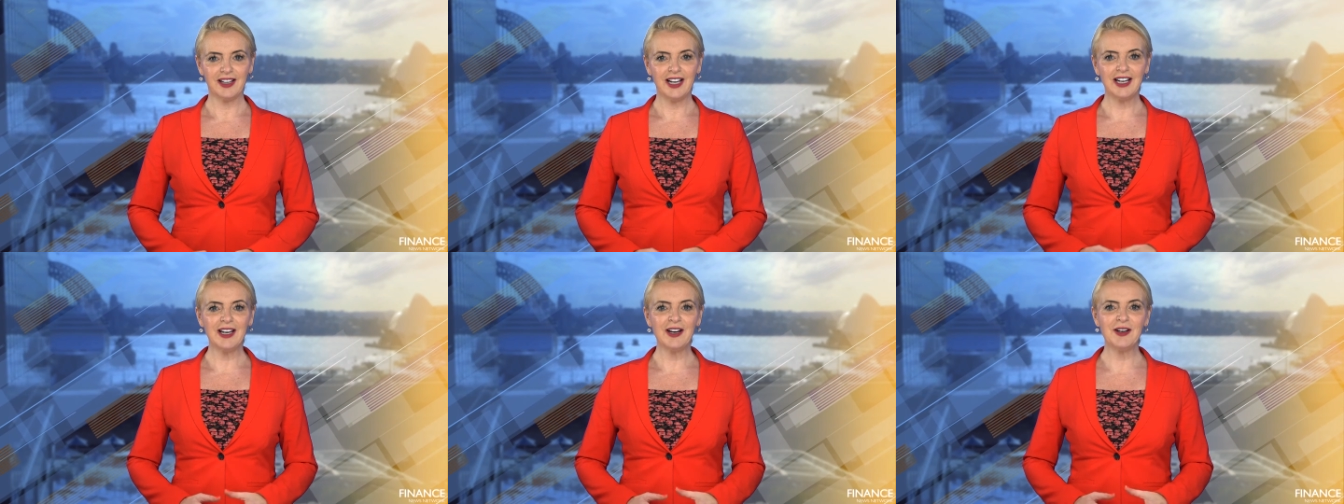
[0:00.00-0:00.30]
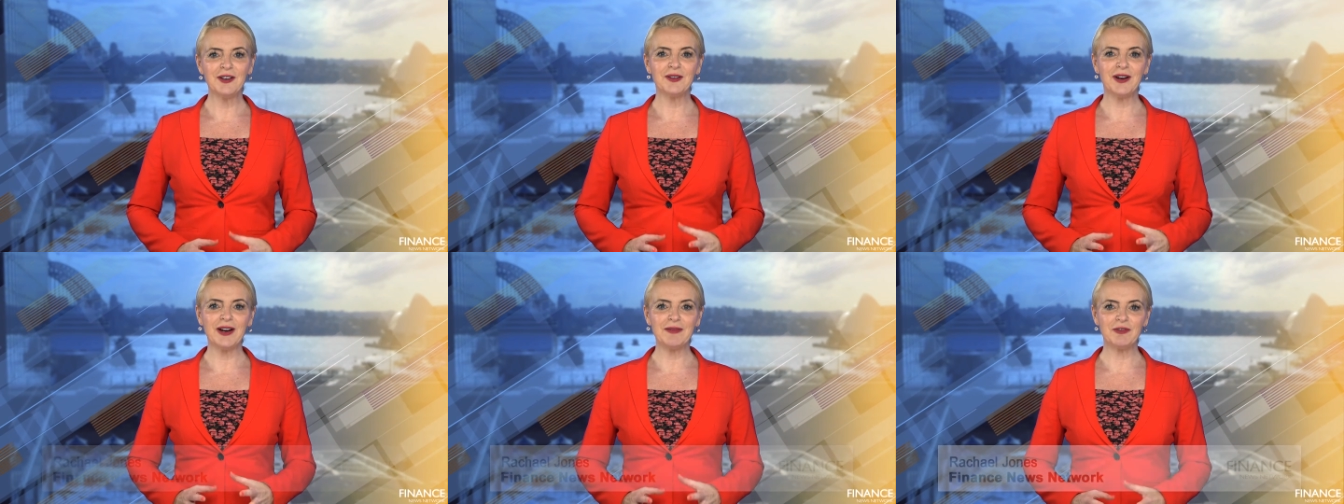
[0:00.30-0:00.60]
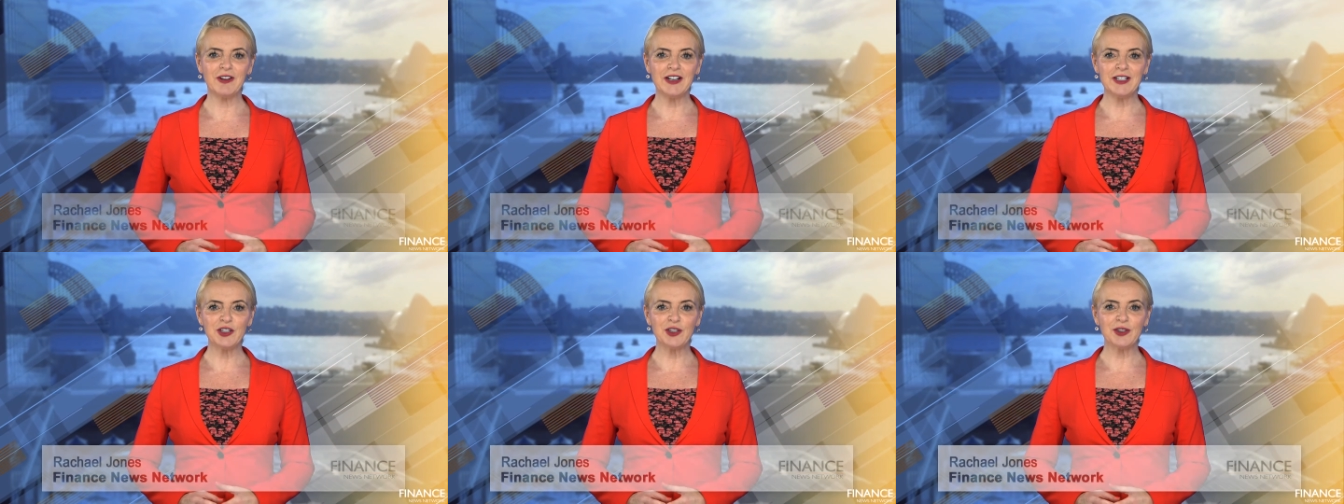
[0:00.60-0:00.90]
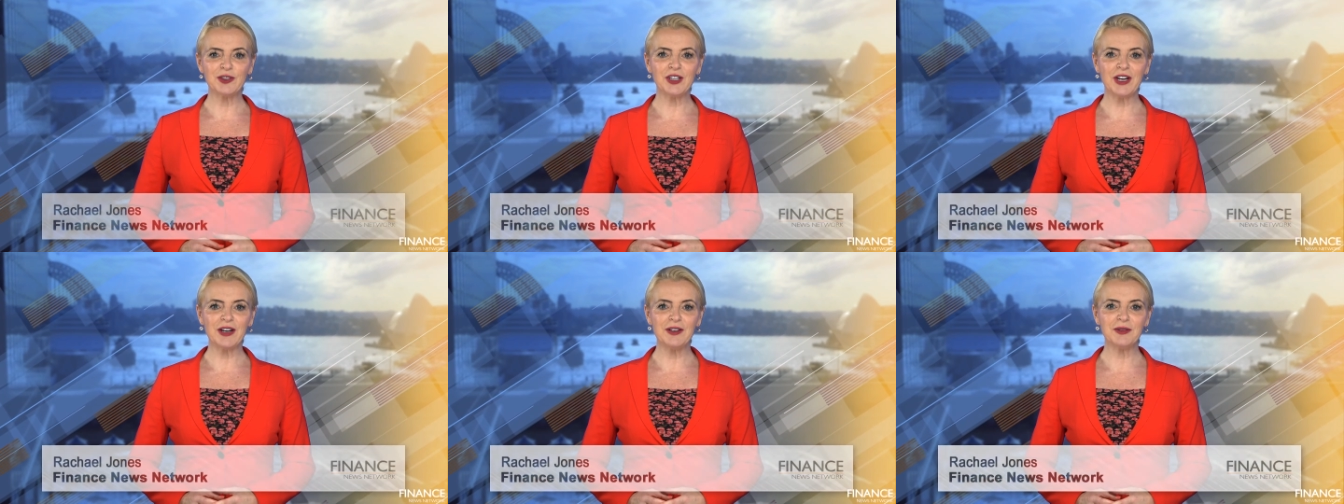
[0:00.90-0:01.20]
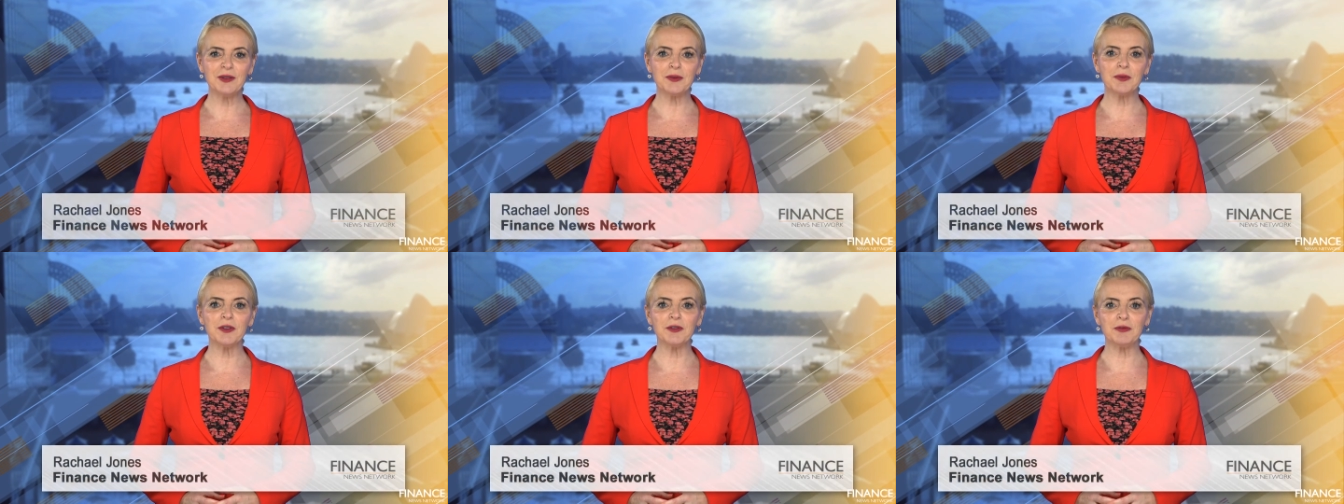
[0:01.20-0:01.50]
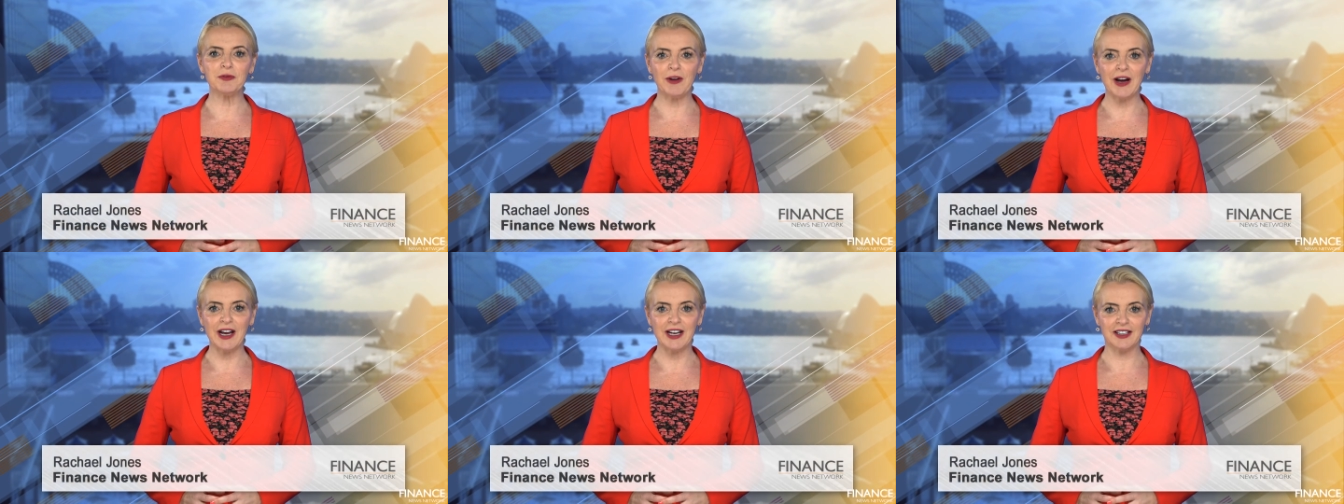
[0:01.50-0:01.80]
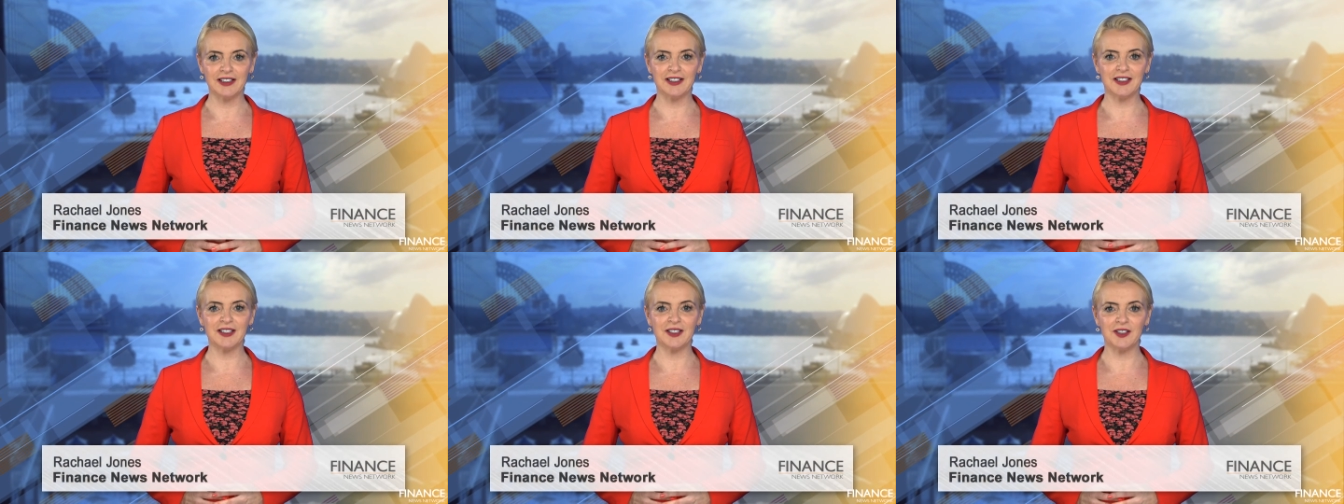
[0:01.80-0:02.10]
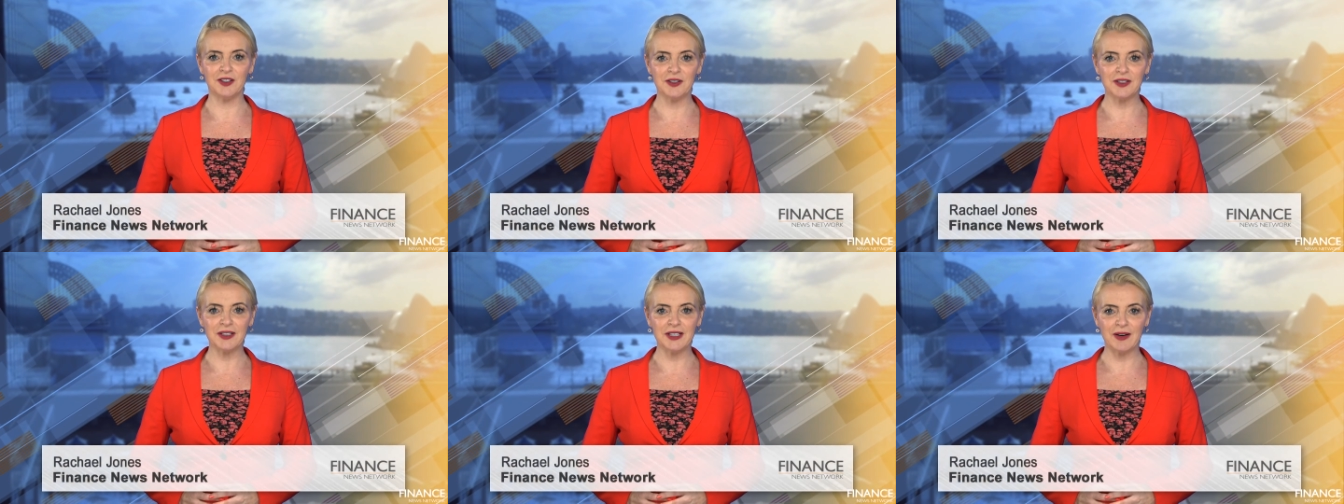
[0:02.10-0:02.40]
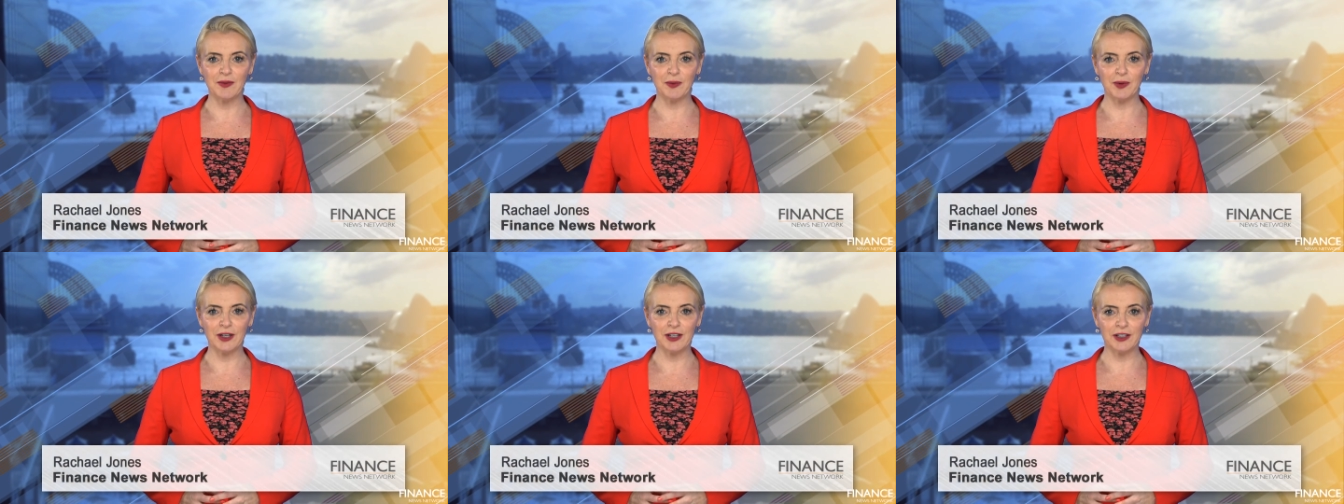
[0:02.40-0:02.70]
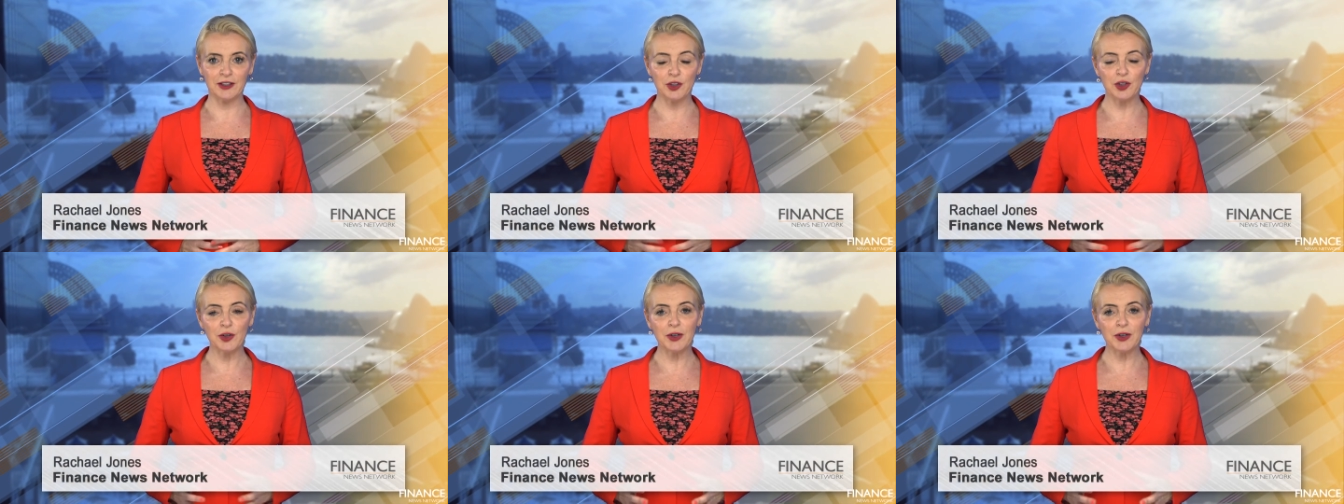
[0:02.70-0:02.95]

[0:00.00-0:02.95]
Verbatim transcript: Hello, I'm Rachel Jones for the Finance News Network.